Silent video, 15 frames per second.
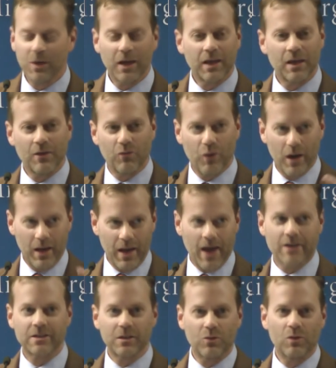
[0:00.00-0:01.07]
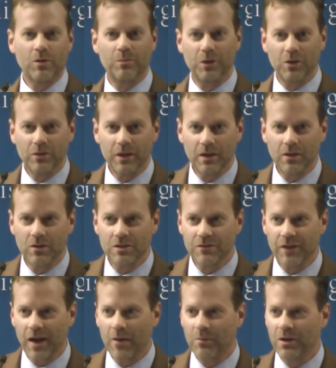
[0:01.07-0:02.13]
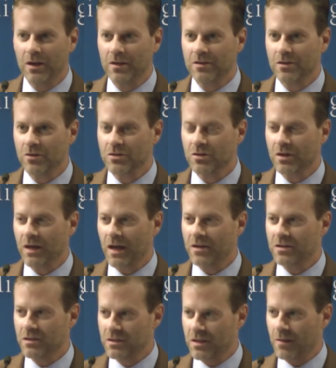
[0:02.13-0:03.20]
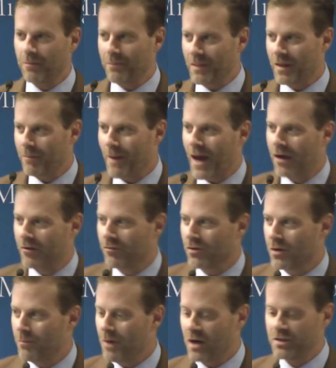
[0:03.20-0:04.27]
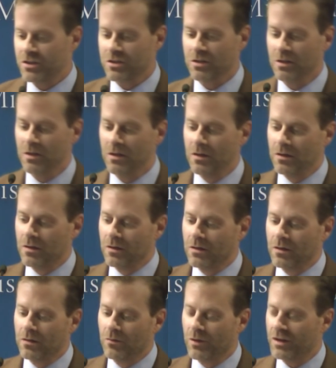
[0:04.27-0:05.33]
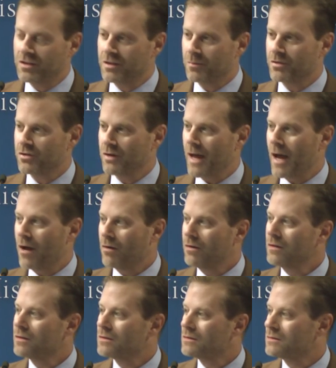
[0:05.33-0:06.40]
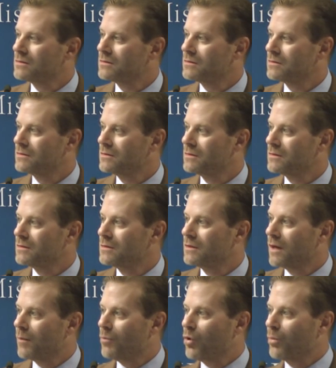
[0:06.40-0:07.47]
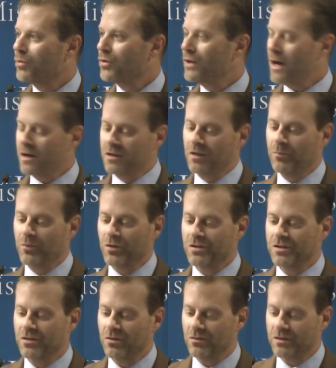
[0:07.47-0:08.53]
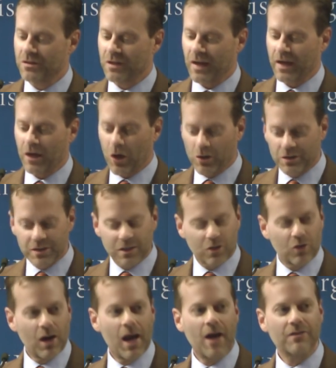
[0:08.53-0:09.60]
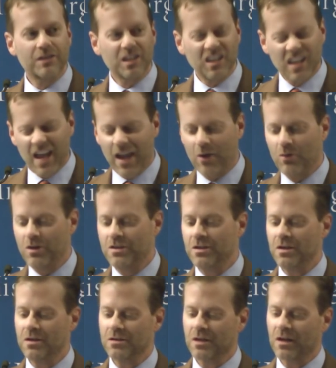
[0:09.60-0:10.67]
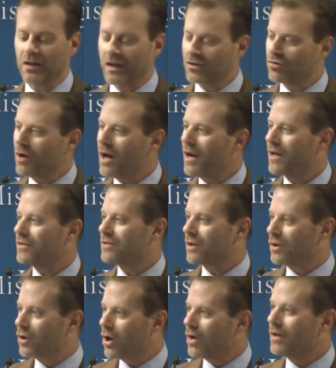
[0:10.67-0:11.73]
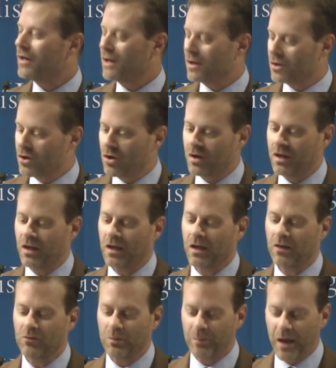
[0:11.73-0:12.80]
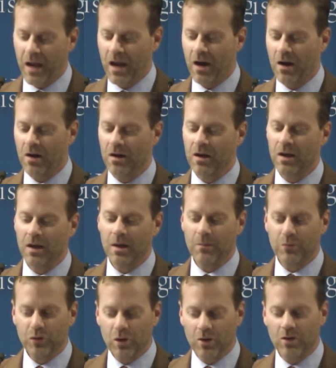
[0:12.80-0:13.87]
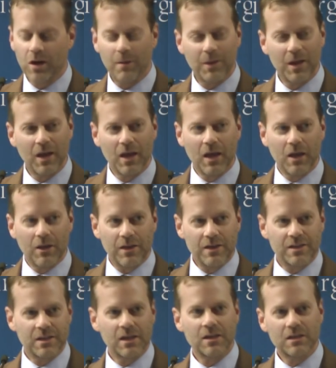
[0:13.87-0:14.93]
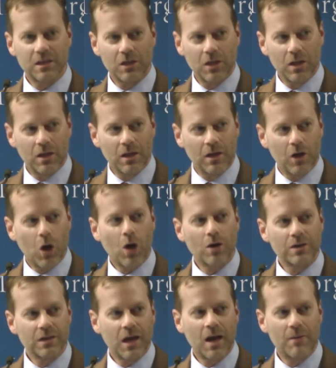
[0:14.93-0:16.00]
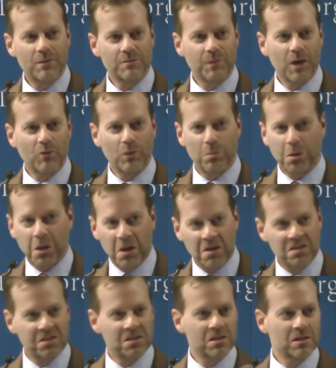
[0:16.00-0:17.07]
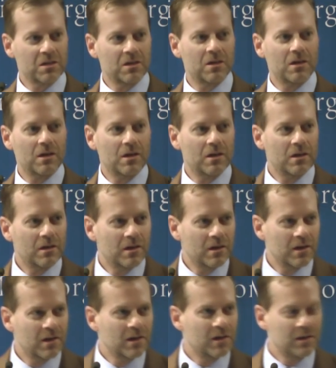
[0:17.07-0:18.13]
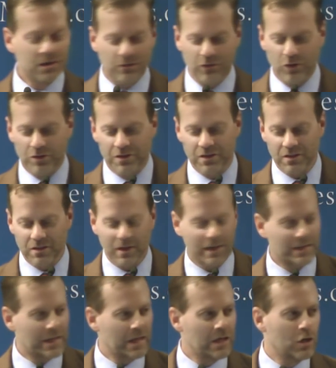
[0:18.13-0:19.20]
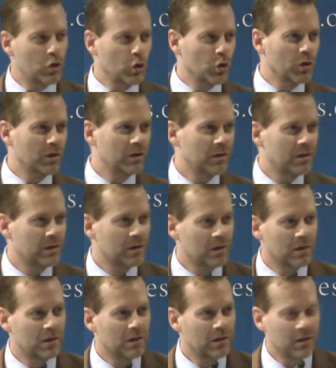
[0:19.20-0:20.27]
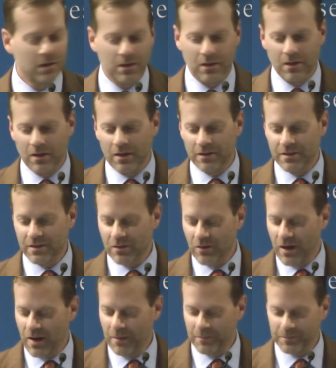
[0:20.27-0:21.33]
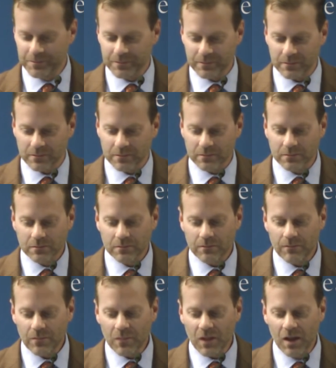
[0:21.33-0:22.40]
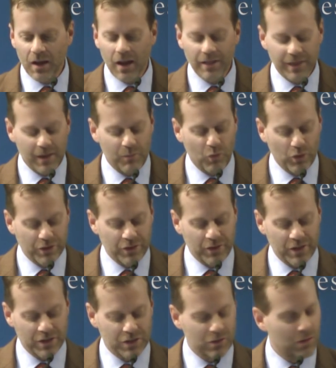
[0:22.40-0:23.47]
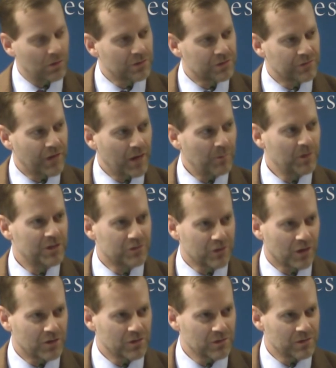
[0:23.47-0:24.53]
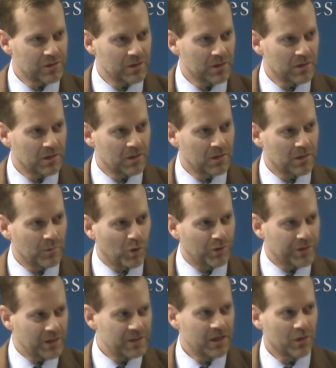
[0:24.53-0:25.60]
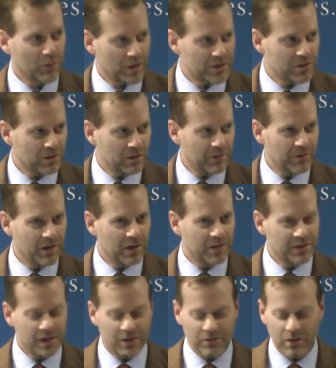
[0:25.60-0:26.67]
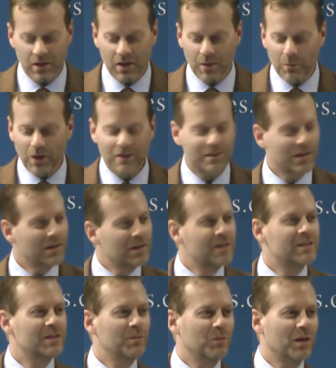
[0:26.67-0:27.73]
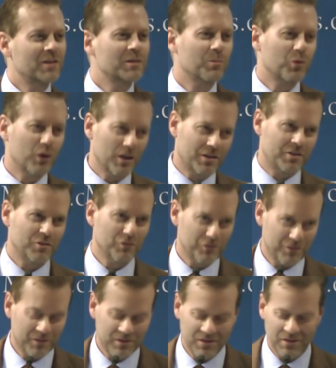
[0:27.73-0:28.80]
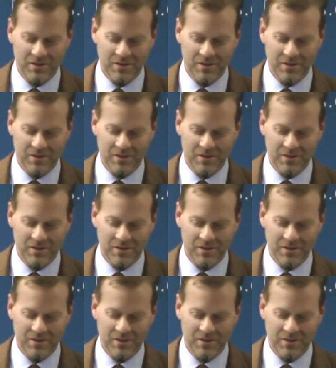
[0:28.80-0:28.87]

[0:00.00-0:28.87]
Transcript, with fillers: might give way to actually rebuilding those family and social connections that, that matter very much when the chips are down. And more productive pursuits like arts and crafts and languages and electronics and gardening and cooking and repair and programming. You know, these things in, in hard times might replace diversions like Tinder and Instagram. And I think more traditional family structures, multi generational living, etc., might suddenly seem less oppressive